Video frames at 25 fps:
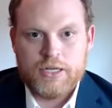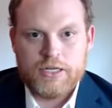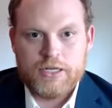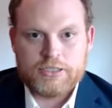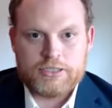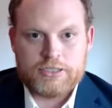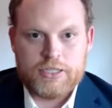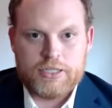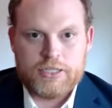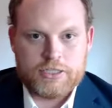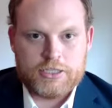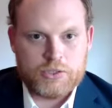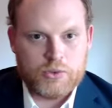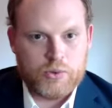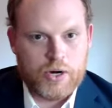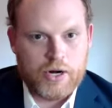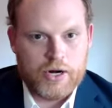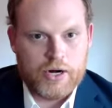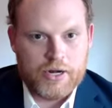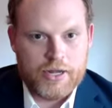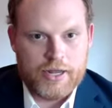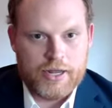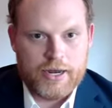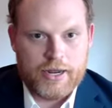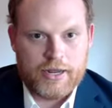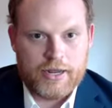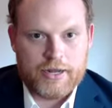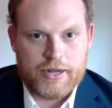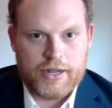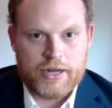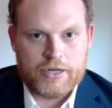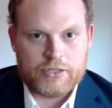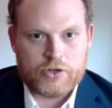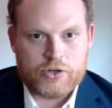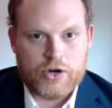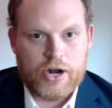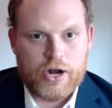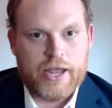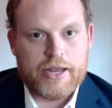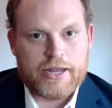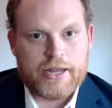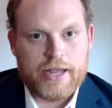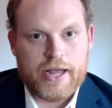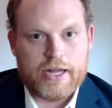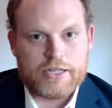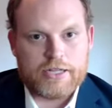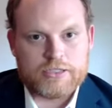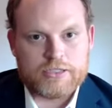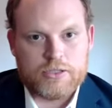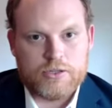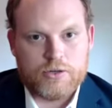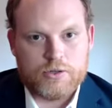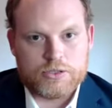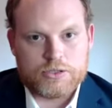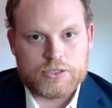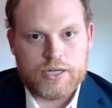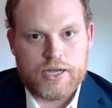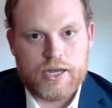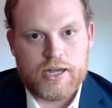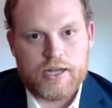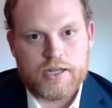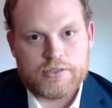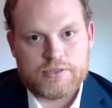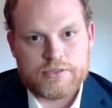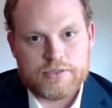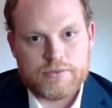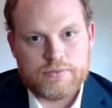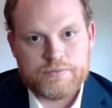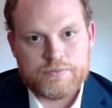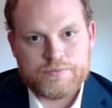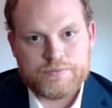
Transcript: stick to our knitting, and try and catch those tides.